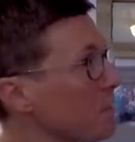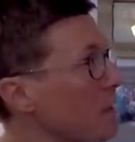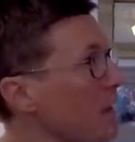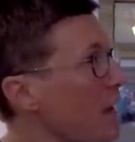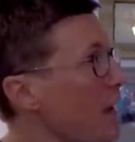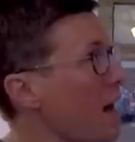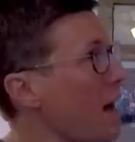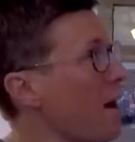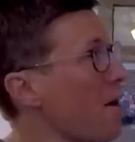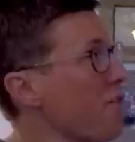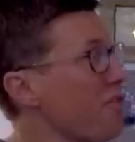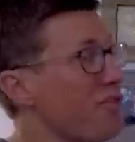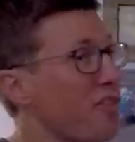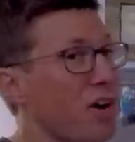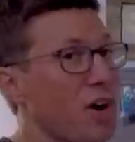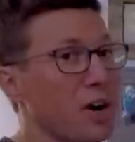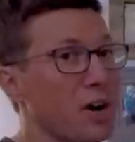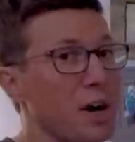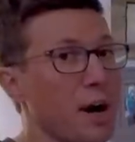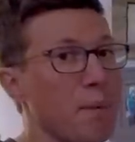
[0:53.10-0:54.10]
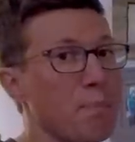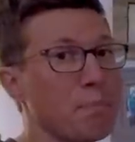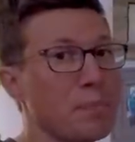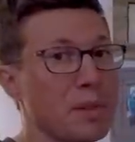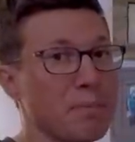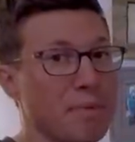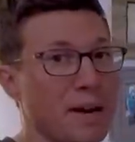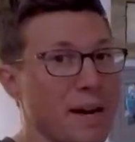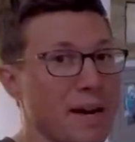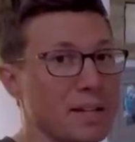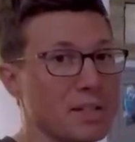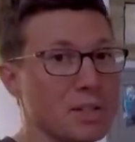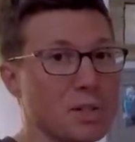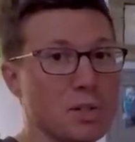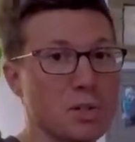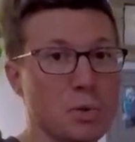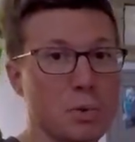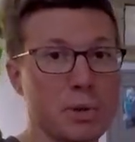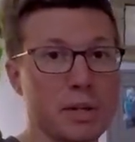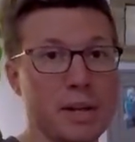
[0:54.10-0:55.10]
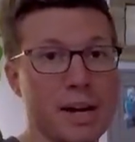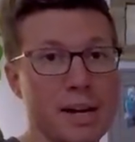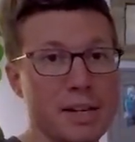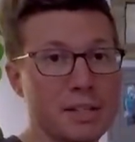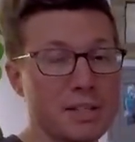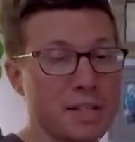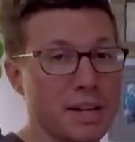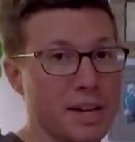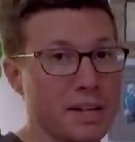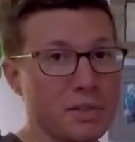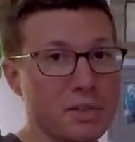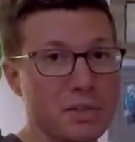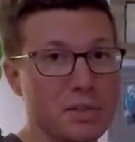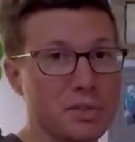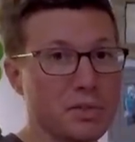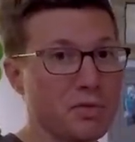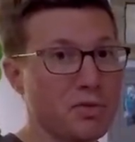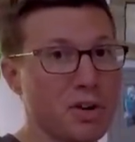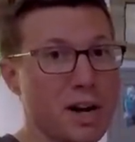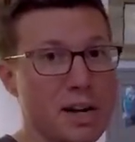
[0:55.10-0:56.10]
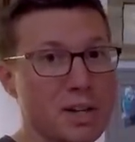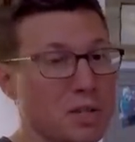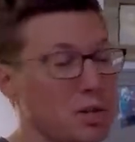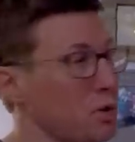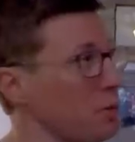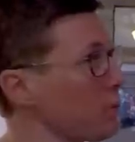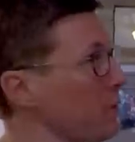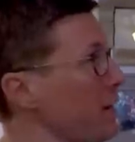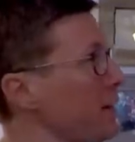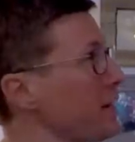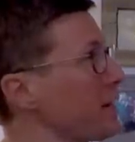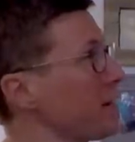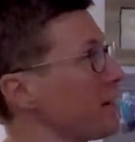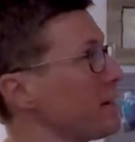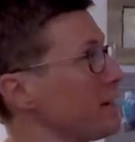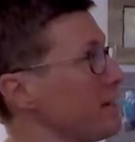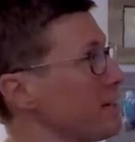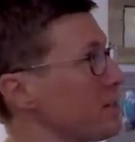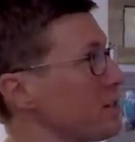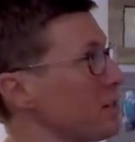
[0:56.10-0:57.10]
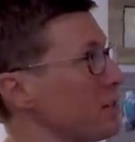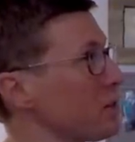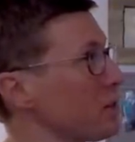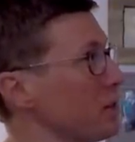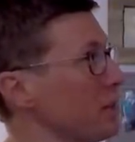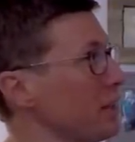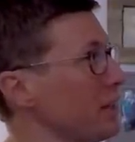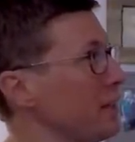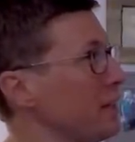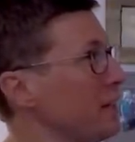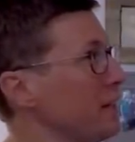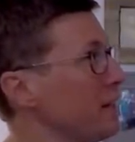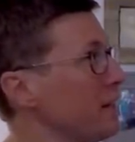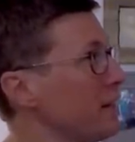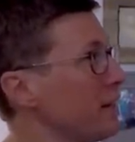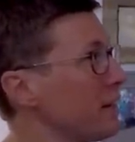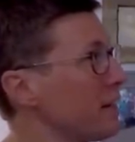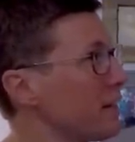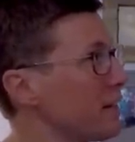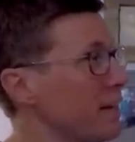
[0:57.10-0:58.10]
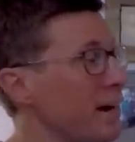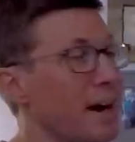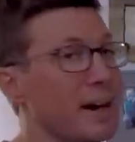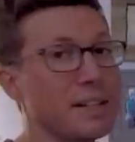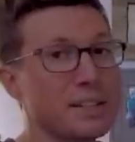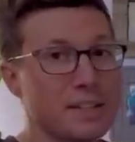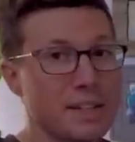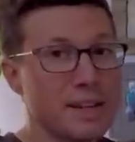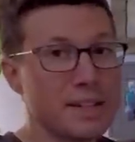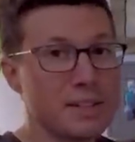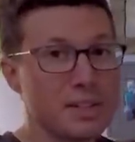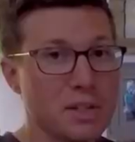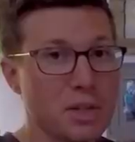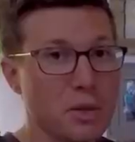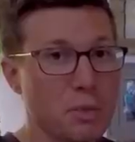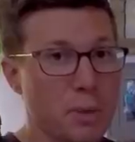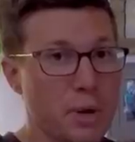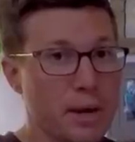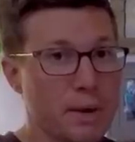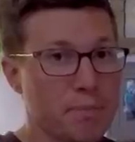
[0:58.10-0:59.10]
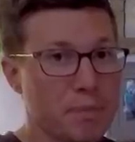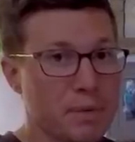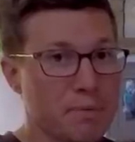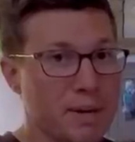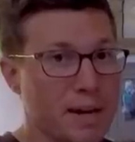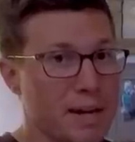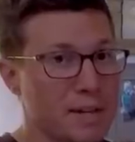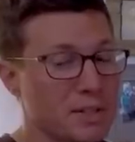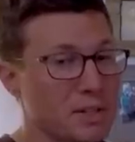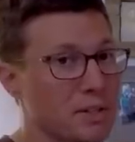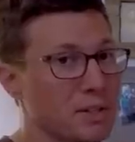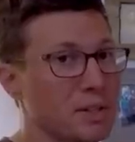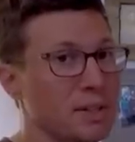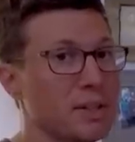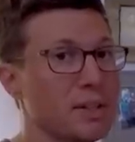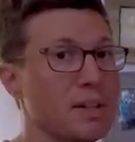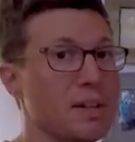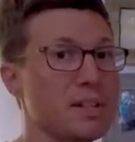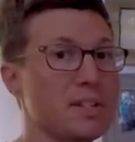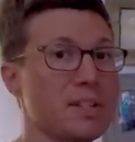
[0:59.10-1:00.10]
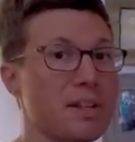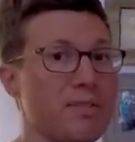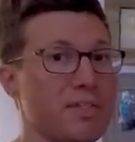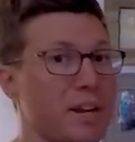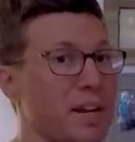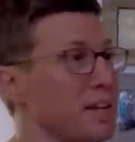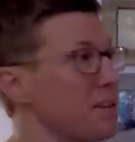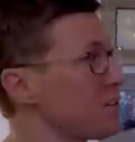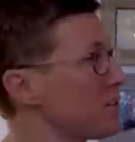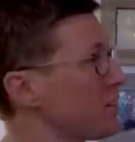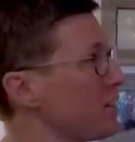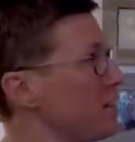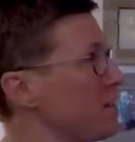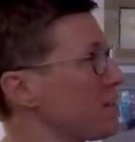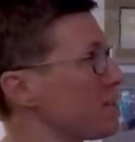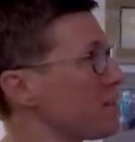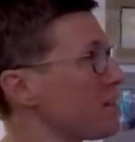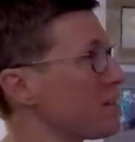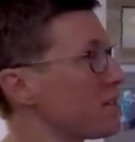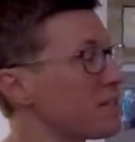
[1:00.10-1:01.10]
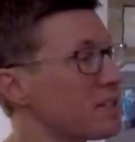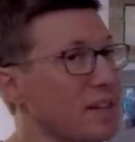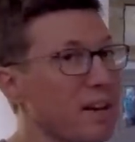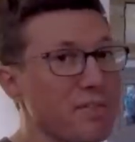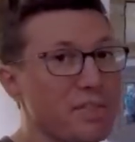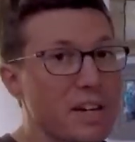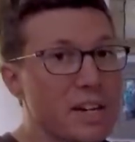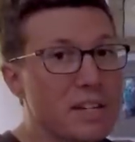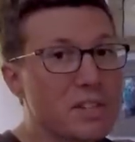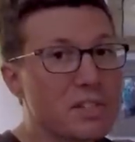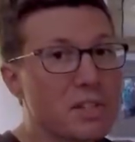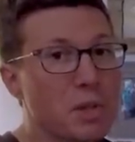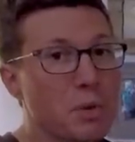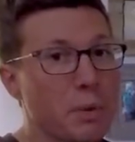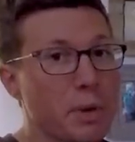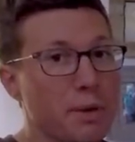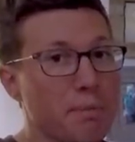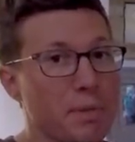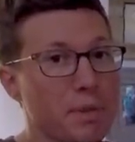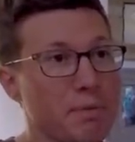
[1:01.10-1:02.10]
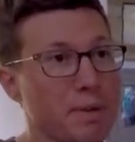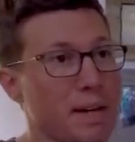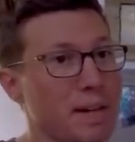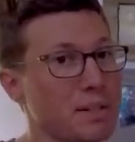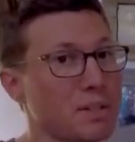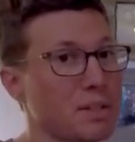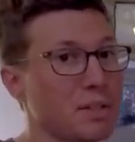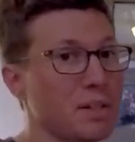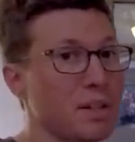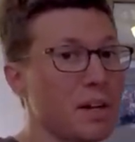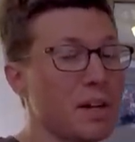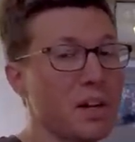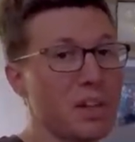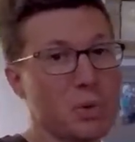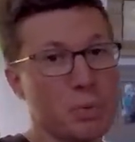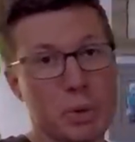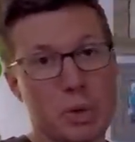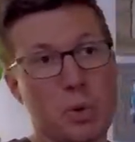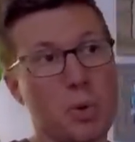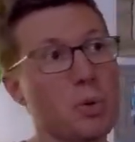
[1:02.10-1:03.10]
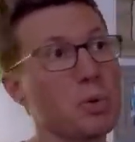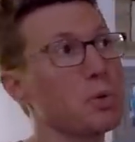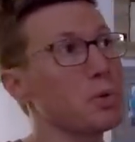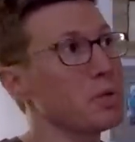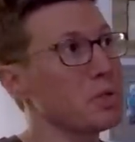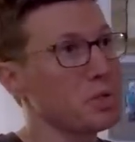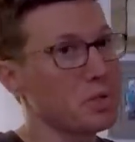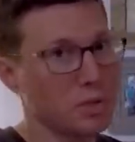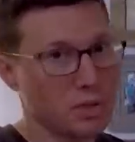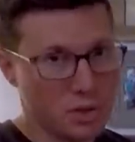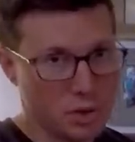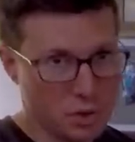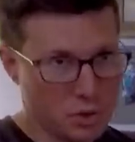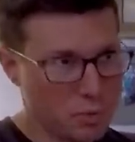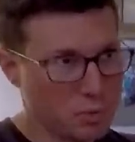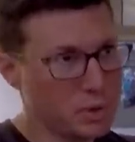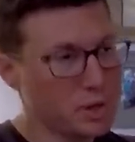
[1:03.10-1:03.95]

how far up the mast. So a nine tenths fractional rig is literally nine tenths of the way up the mast. A seven eighths is seven eighths of the way up the mast. A three quarter is three